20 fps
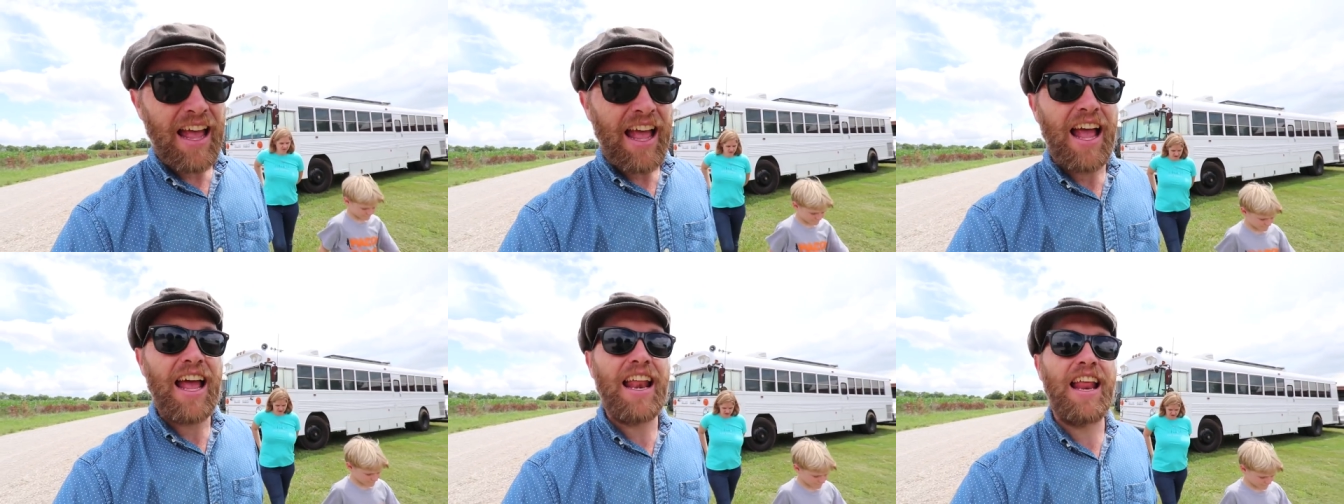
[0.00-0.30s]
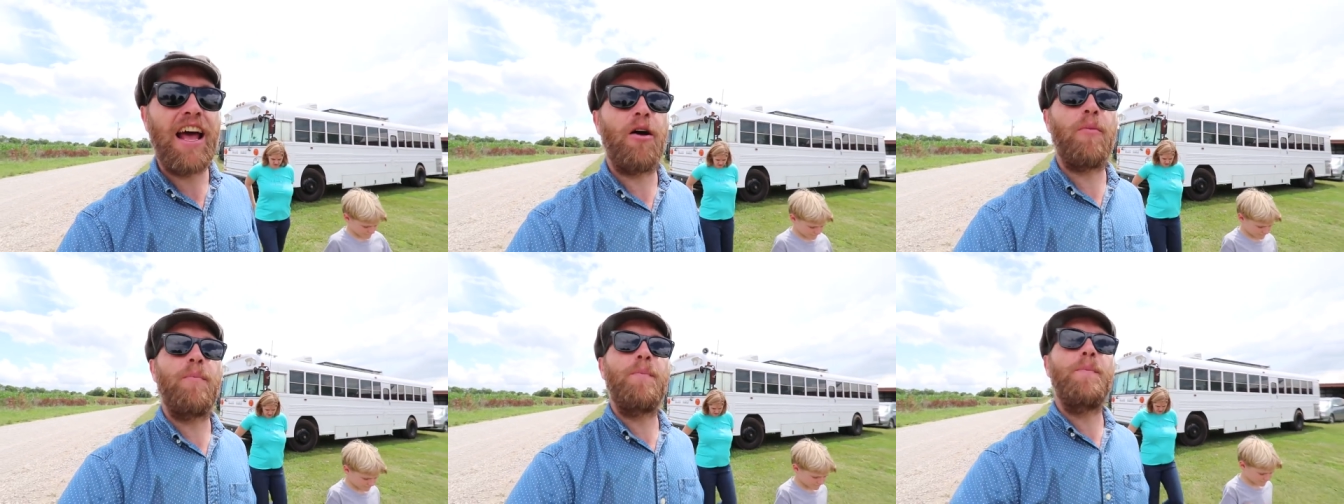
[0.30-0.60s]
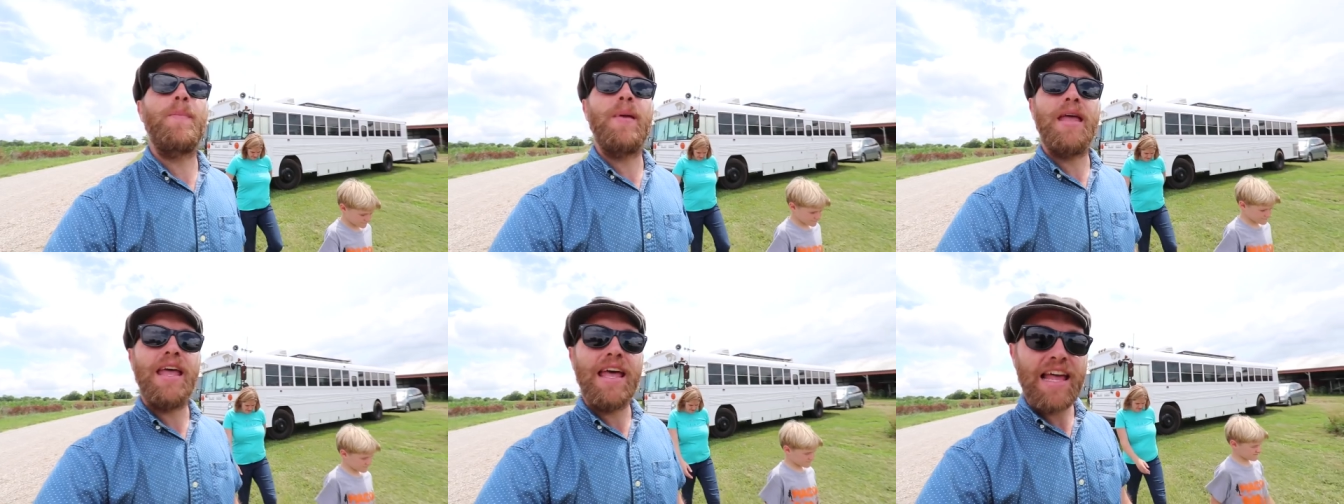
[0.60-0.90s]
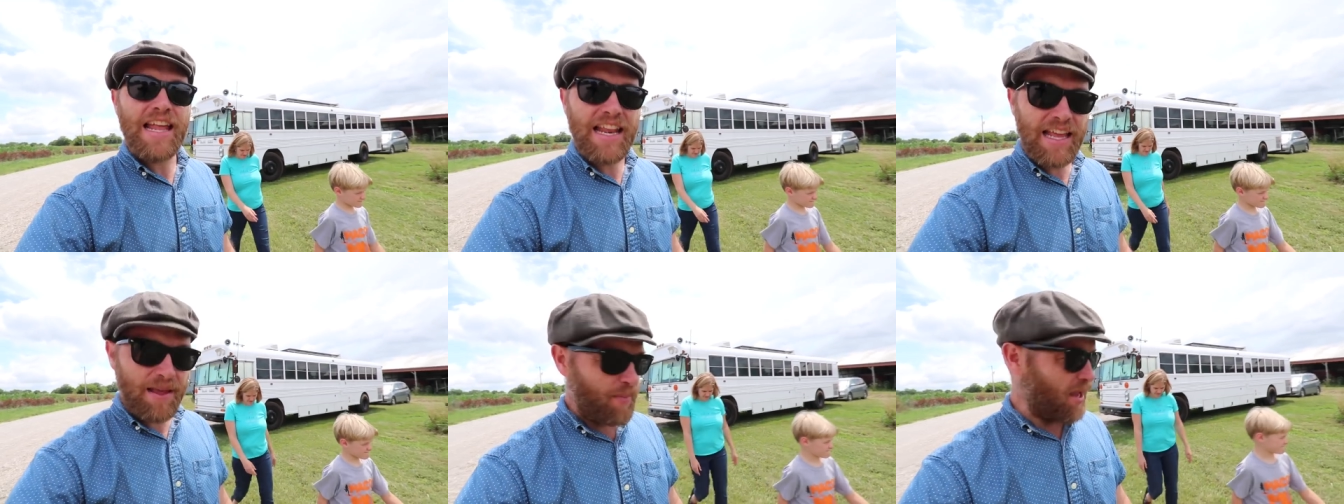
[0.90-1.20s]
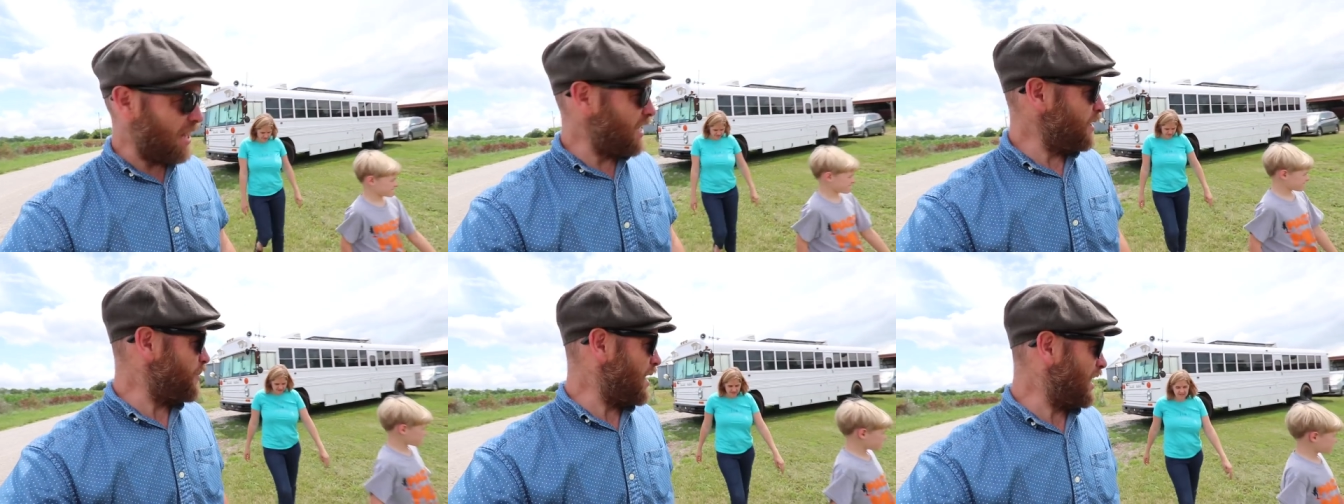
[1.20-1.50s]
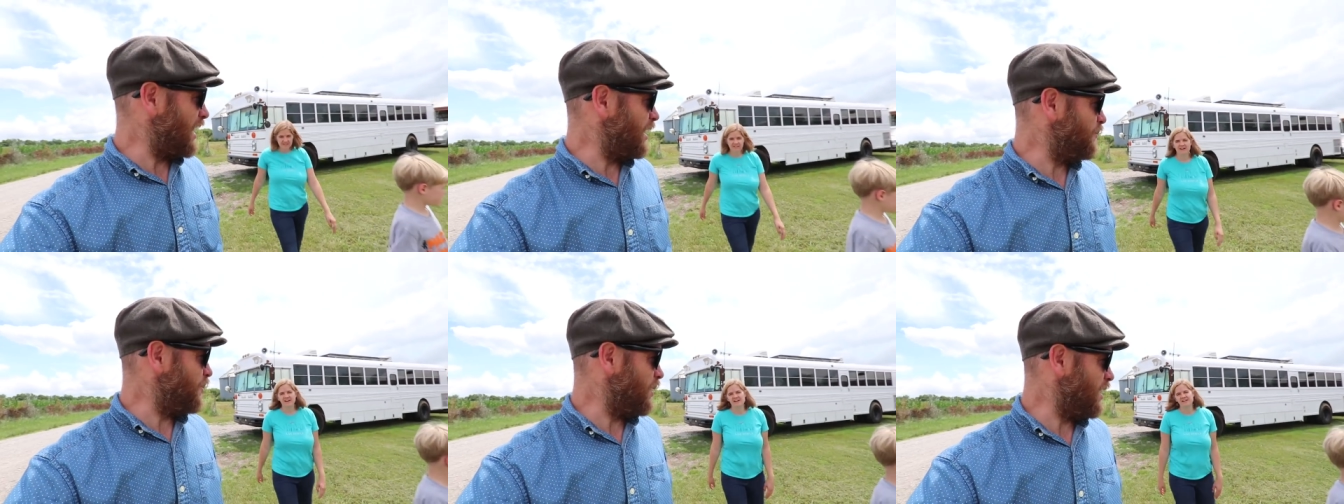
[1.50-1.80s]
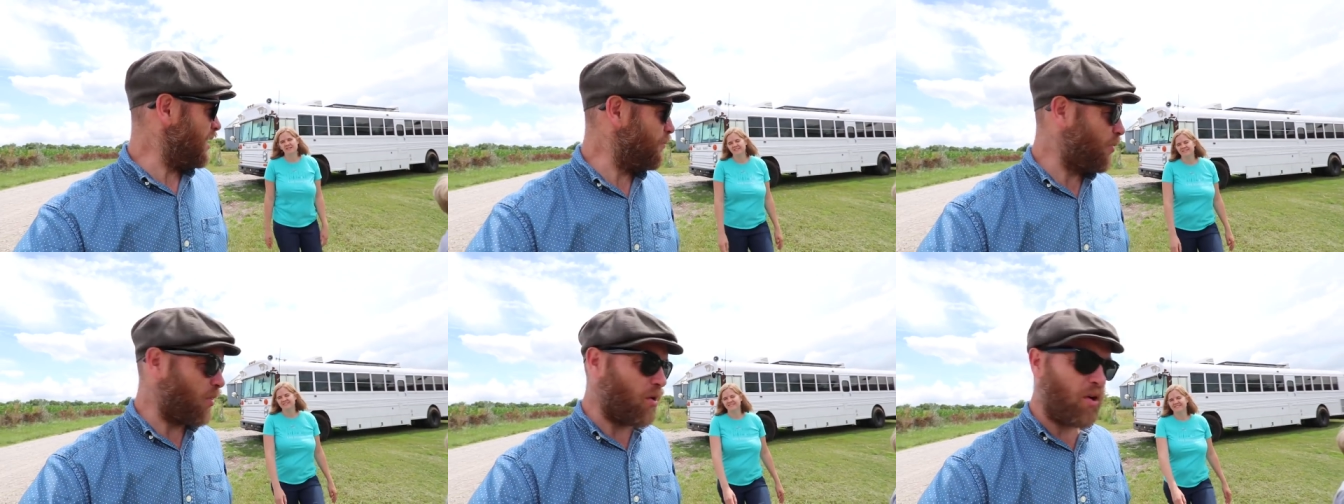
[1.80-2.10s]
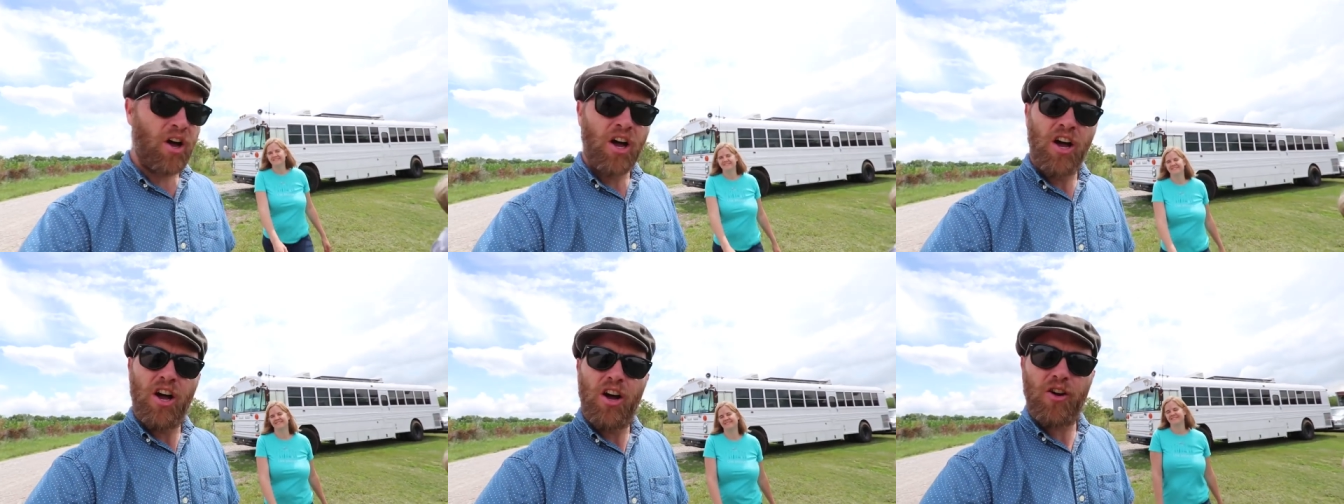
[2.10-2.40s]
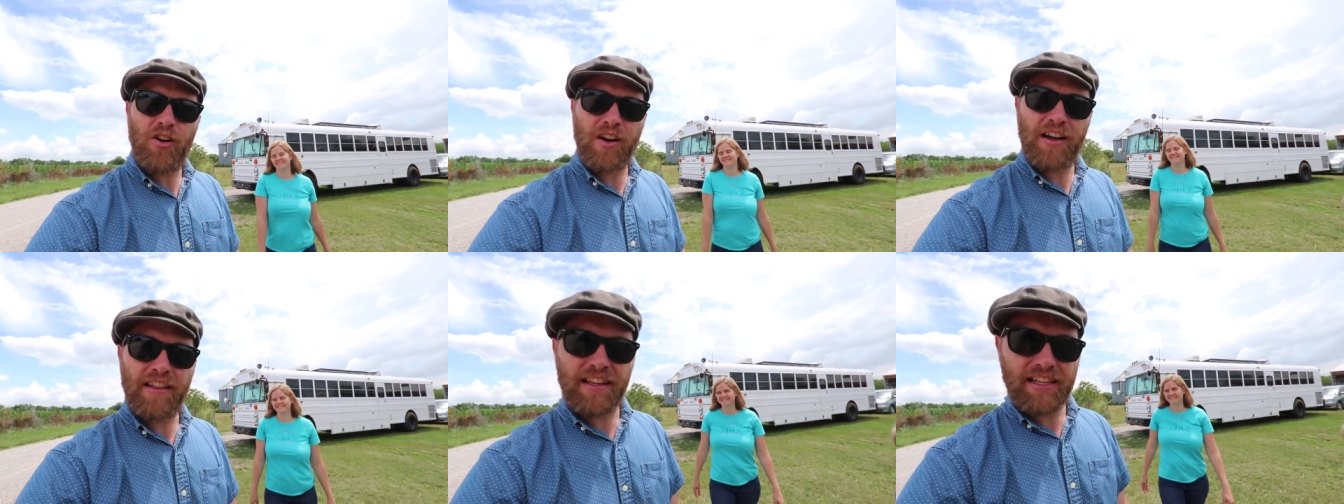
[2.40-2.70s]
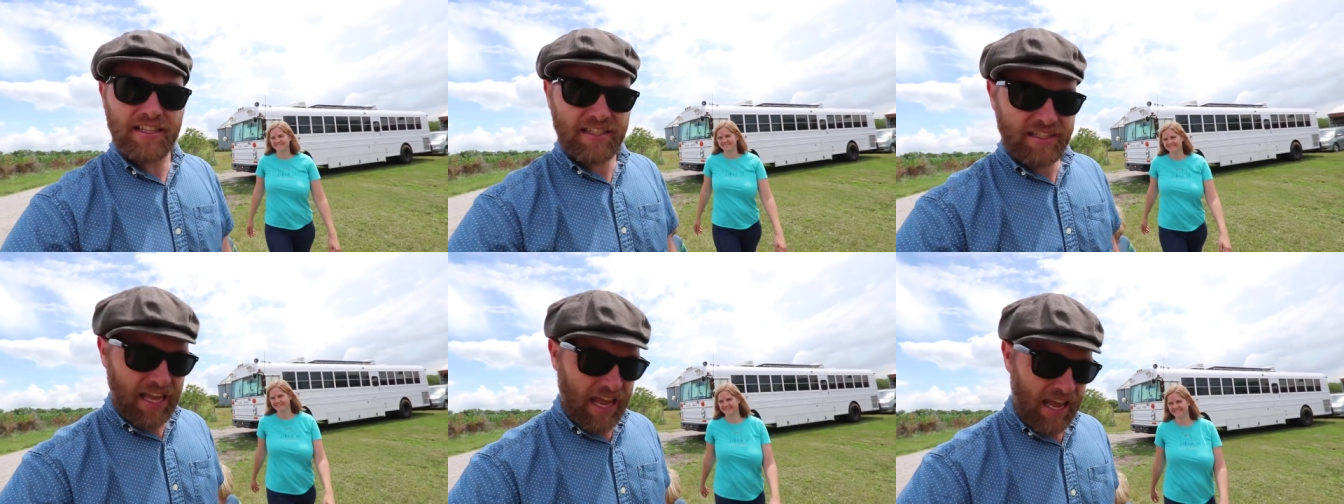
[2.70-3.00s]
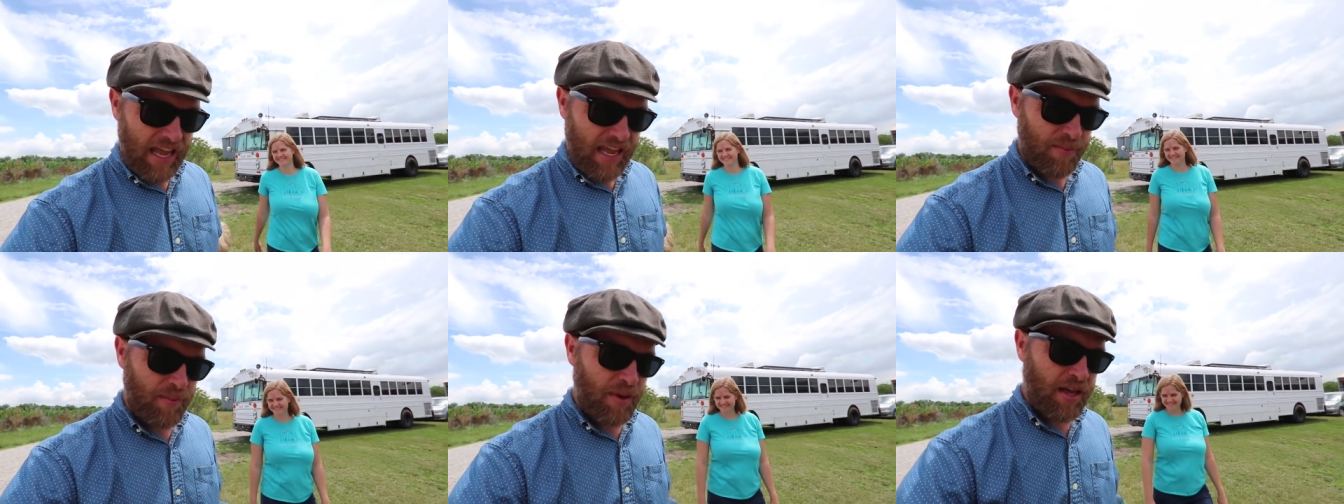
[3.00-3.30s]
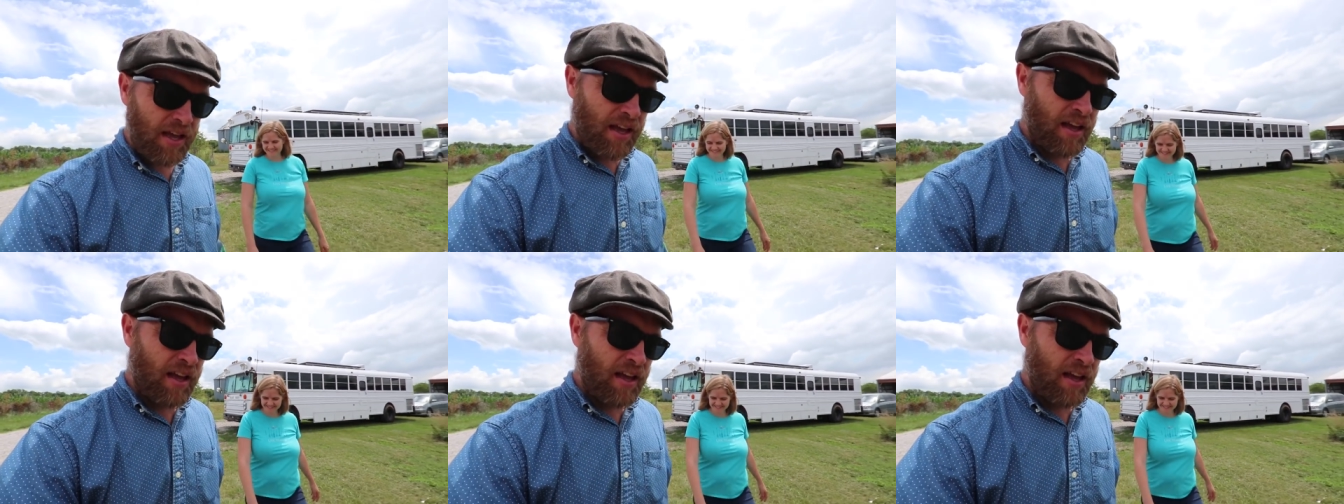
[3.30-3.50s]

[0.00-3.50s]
and help many, many, many people who are in the same